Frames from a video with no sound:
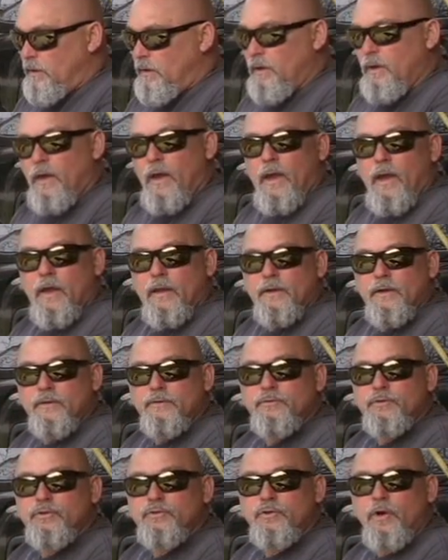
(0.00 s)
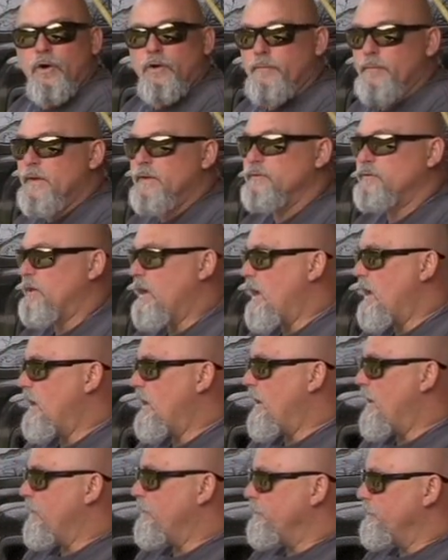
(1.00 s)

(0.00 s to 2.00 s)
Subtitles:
and it just turn them inside out.